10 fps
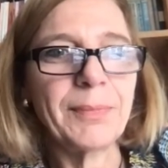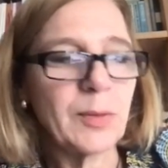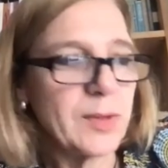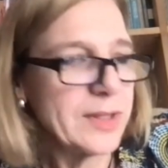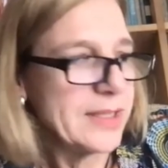
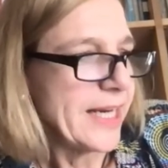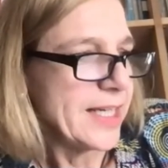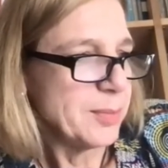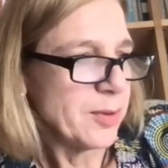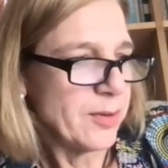with the
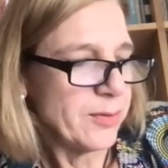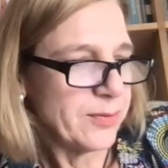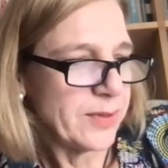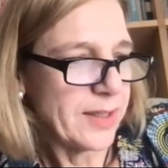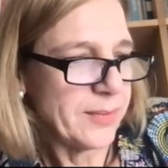help of
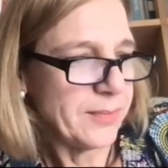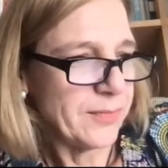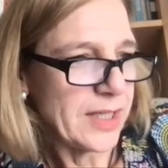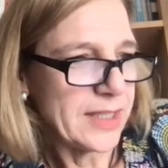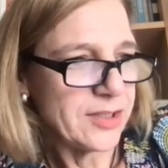
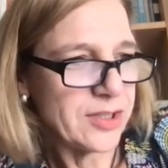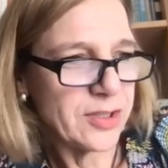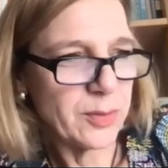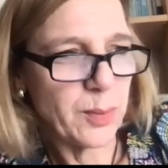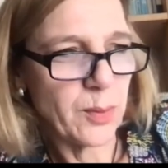financial
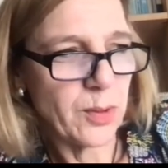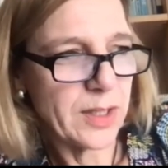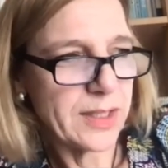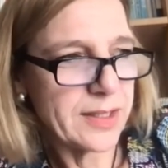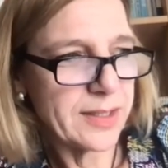
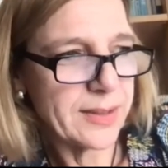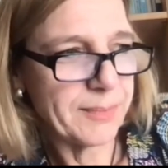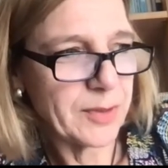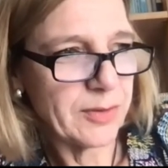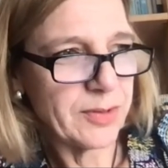support
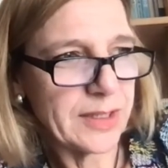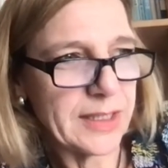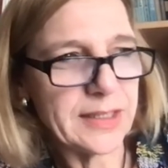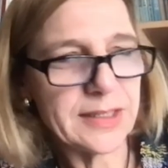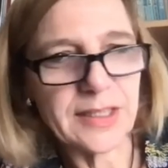of the
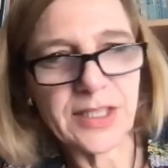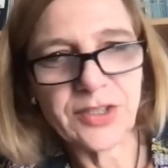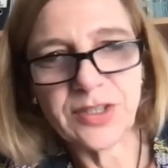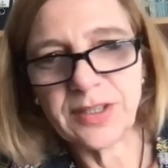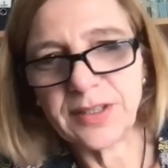
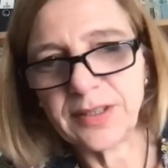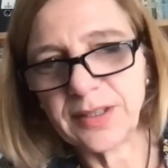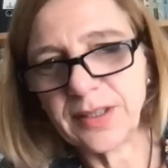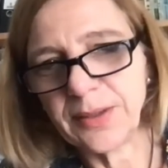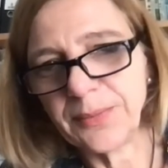
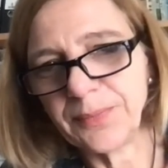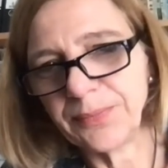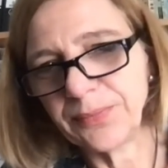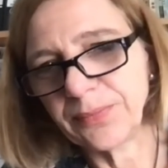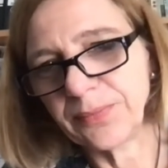international
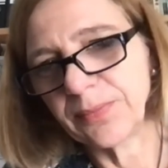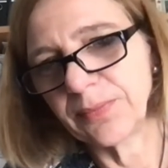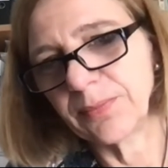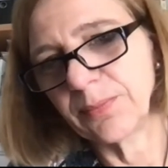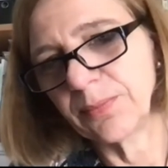
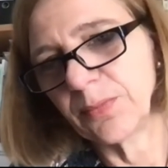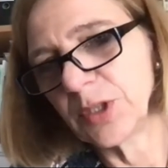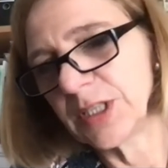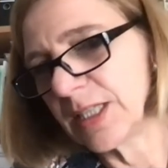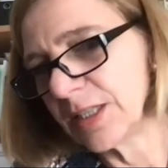
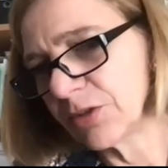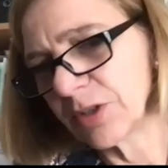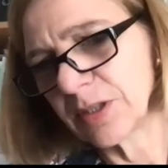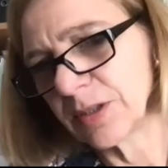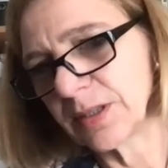
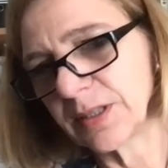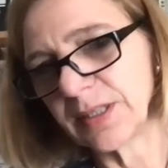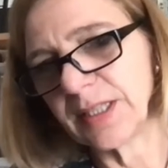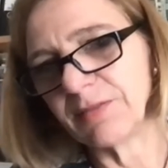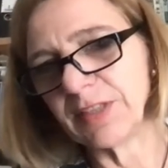multilateral
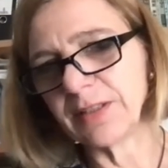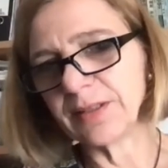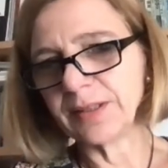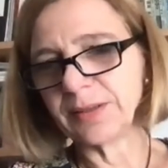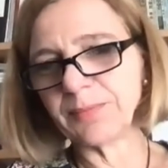
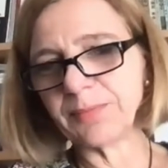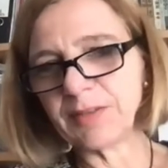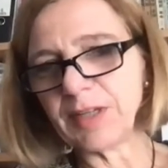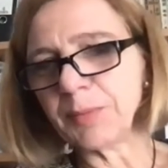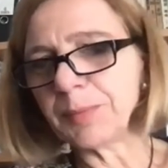
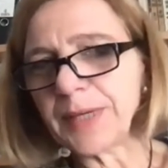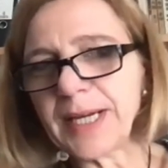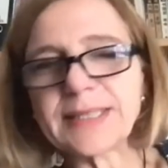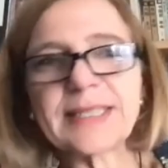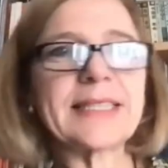development
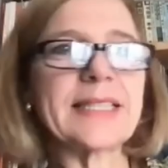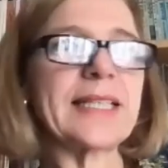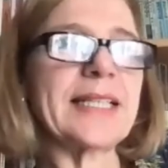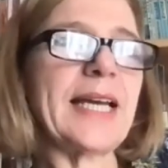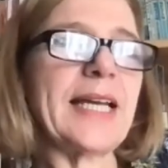banks,
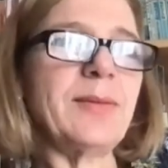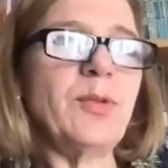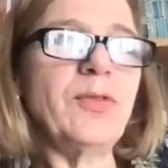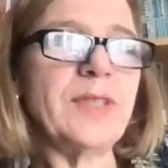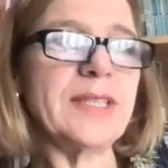can
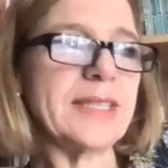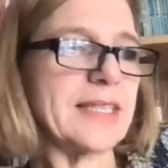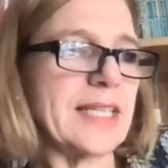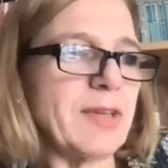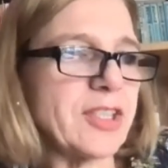move in this
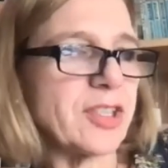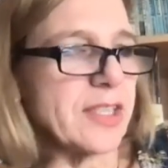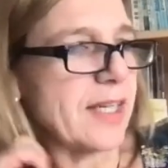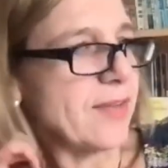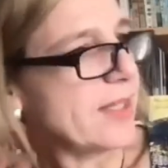
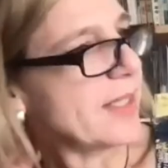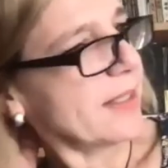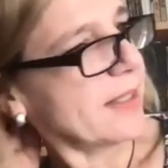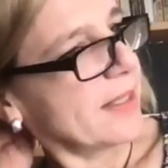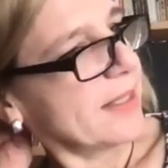direction, I think.
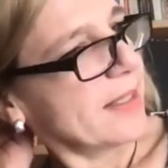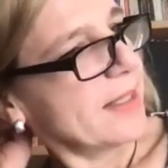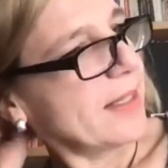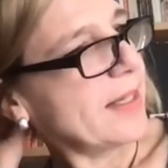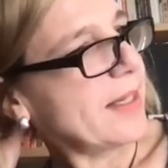
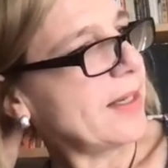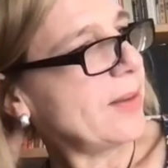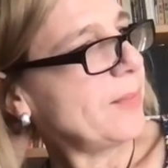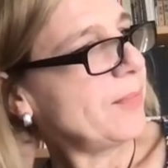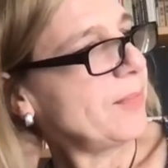
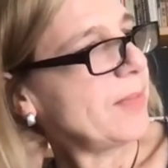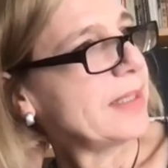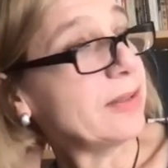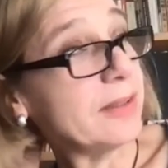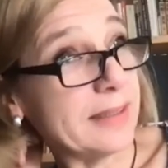
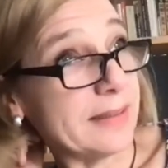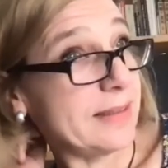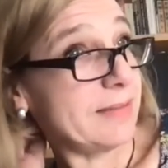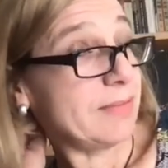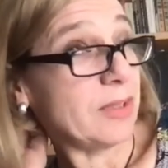But
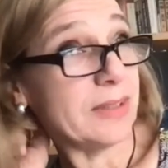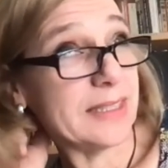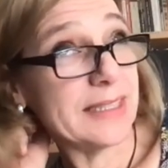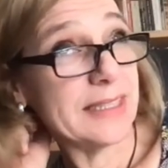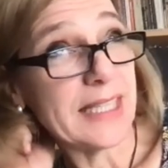on
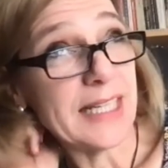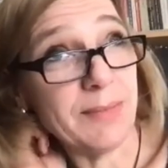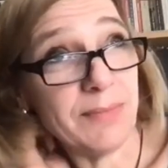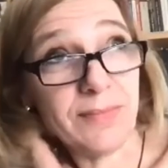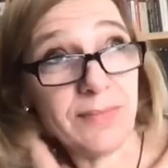the
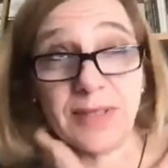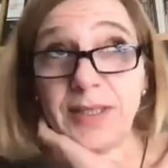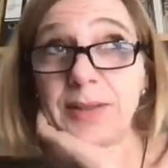same